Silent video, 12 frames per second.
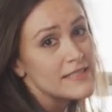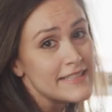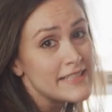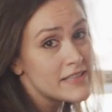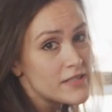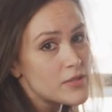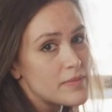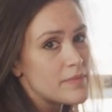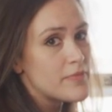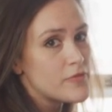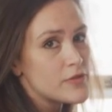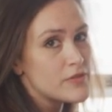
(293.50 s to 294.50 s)
clean a little bit
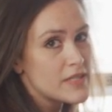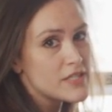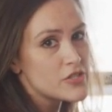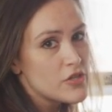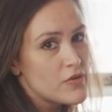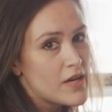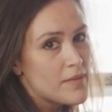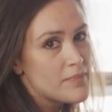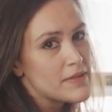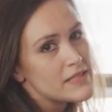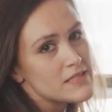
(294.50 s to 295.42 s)
before you guys showed up, like